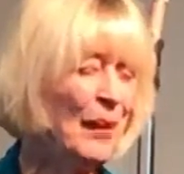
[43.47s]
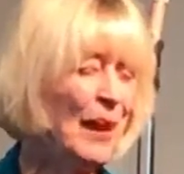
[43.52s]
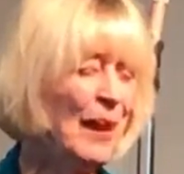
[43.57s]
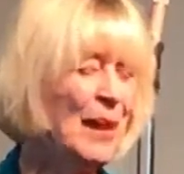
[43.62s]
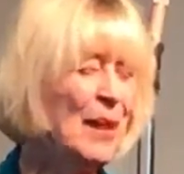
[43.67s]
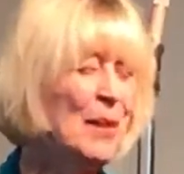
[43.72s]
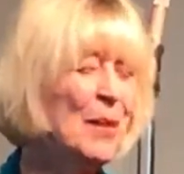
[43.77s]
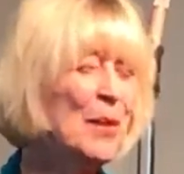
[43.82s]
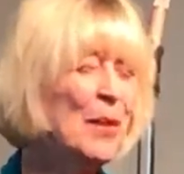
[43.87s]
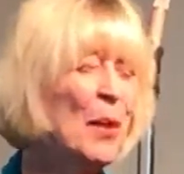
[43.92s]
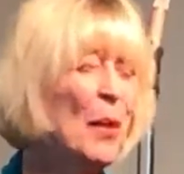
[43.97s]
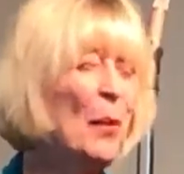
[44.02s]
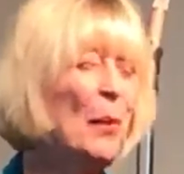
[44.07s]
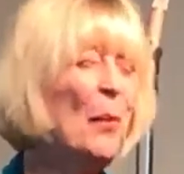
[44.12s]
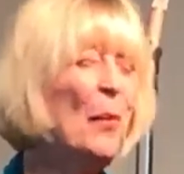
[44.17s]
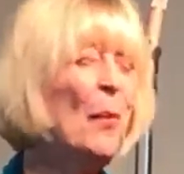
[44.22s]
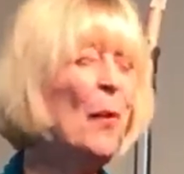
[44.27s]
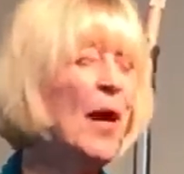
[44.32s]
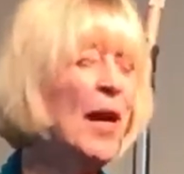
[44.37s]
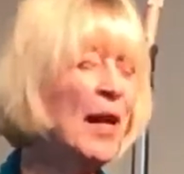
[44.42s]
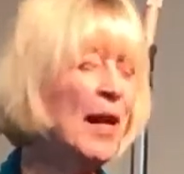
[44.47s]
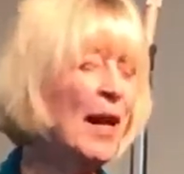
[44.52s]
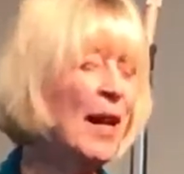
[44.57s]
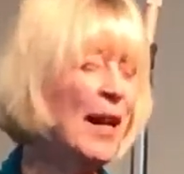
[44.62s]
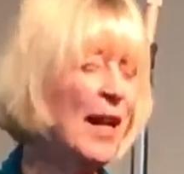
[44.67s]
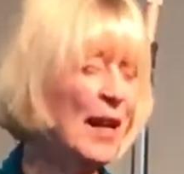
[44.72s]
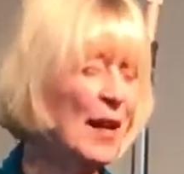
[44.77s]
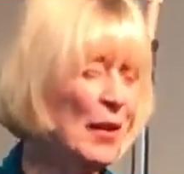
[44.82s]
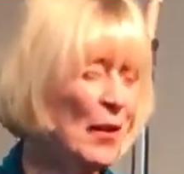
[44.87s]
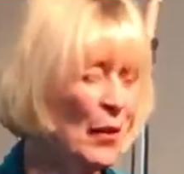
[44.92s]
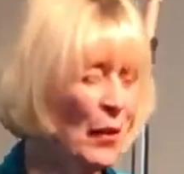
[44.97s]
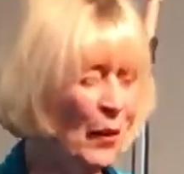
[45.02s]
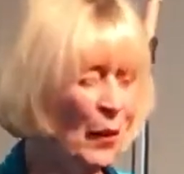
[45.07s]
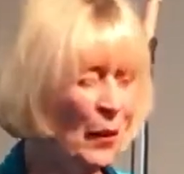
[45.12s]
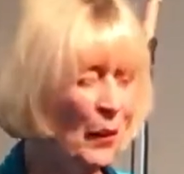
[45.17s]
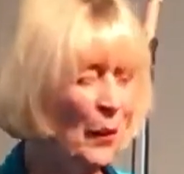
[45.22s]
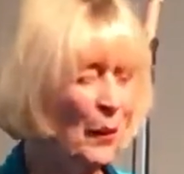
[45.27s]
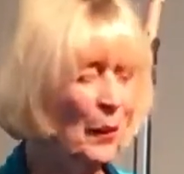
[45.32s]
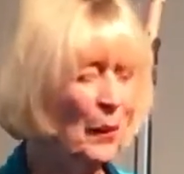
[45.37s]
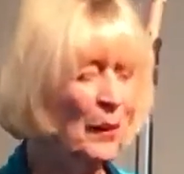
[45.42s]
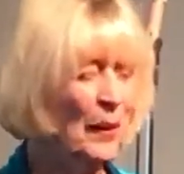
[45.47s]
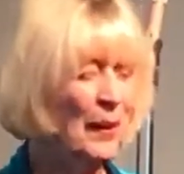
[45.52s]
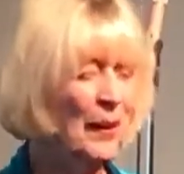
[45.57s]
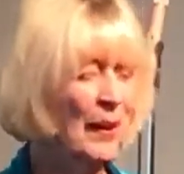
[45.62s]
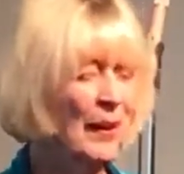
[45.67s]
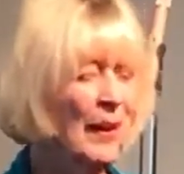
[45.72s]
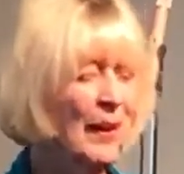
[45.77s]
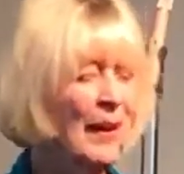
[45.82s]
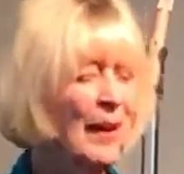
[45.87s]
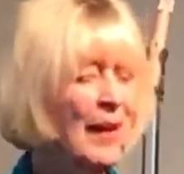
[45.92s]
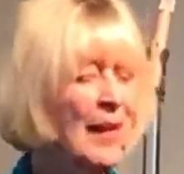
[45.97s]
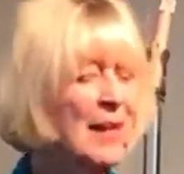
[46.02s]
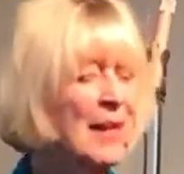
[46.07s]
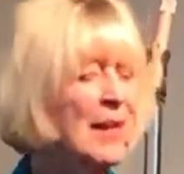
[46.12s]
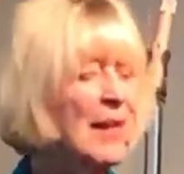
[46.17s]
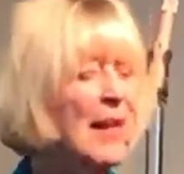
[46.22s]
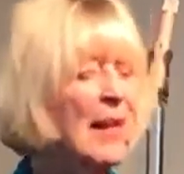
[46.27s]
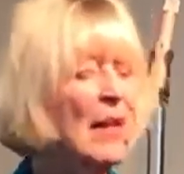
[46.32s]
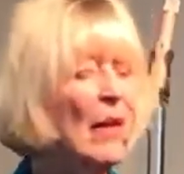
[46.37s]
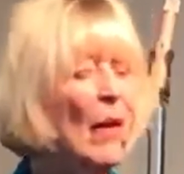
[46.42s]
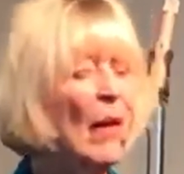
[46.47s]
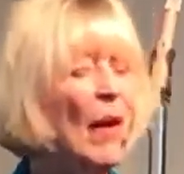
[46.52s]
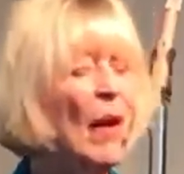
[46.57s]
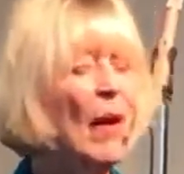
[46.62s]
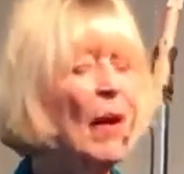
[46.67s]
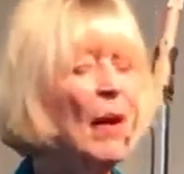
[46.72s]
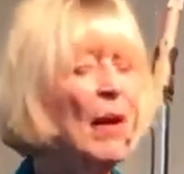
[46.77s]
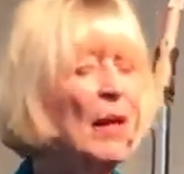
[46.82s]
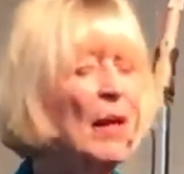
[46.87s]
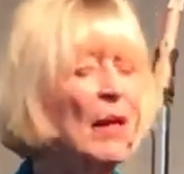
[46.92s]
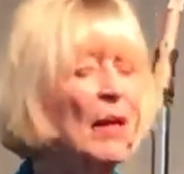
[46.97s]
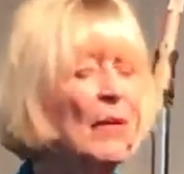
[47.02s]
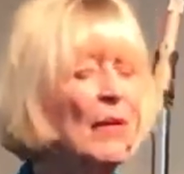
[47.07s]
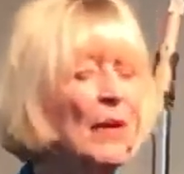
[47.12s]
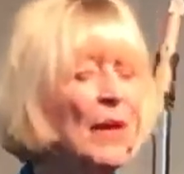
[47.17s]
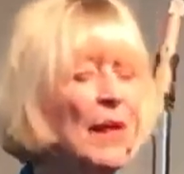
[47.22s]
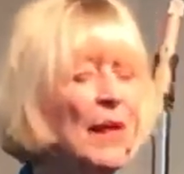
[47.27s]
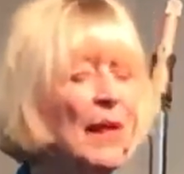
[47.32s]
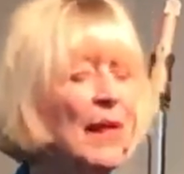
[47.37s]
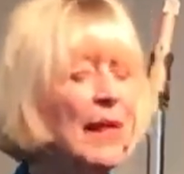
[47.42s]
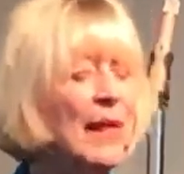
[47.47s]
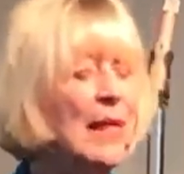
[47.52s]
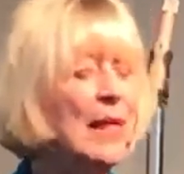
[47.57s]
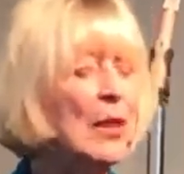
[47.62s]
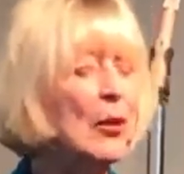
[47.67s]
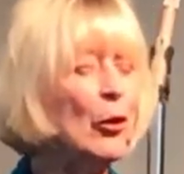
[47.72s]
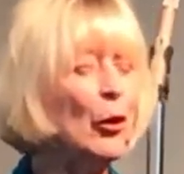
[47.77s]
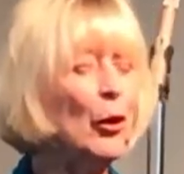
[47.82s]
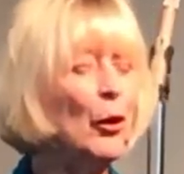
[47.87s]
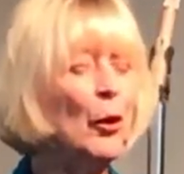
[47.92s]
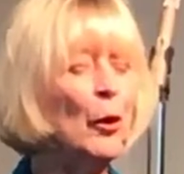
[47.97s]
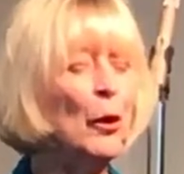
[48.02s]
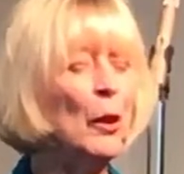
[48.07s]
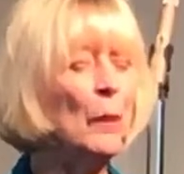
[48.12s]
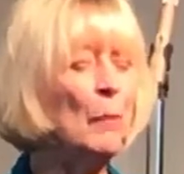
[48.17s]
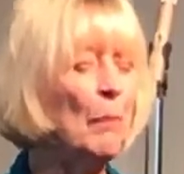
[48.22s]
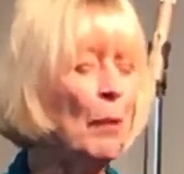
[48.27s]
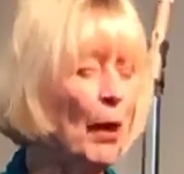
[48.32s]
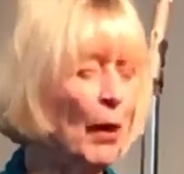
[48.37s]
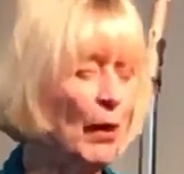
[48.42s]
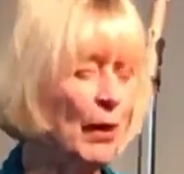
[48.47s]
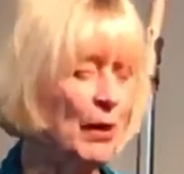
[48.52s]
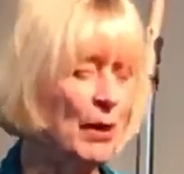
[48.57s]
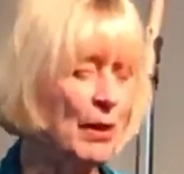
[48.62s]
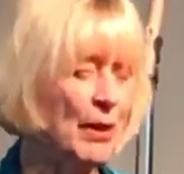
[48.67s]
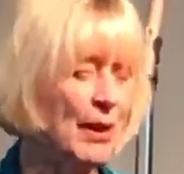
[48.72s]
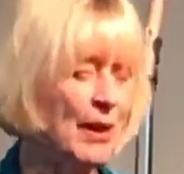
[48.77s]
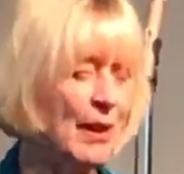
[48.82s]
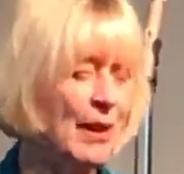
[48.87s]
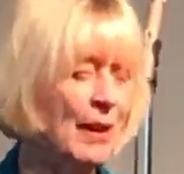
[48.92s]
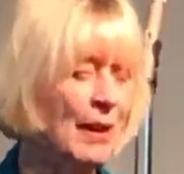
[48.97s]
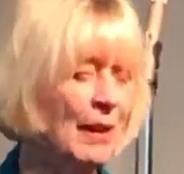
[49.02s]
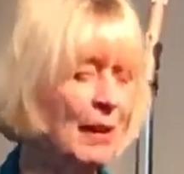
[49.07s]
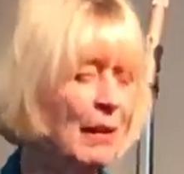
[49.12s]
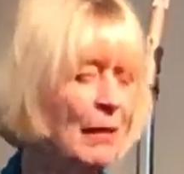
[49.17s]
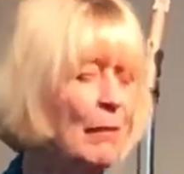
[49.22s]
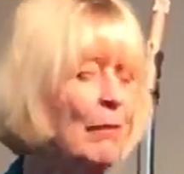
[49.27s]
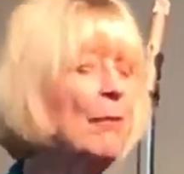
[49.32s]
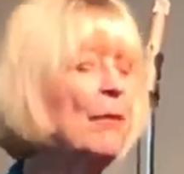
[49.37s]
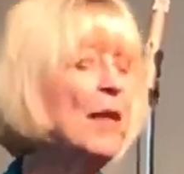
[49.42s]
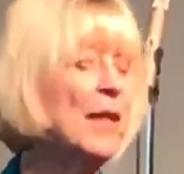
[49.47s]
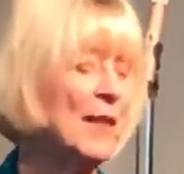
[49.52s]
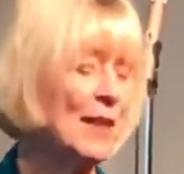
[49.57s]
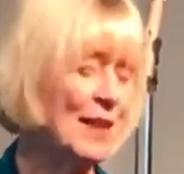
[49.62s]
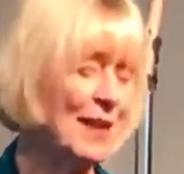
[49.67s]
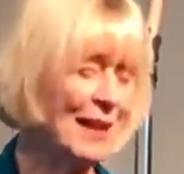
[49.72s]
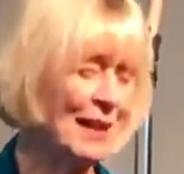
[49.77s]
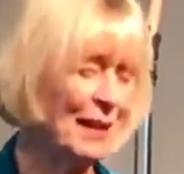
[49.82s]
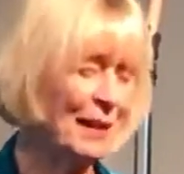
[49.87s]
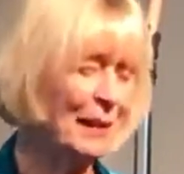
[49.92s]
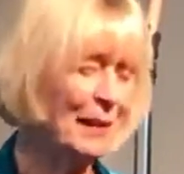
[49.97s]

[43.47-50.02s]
And so what I know is that all of the internal parts fit.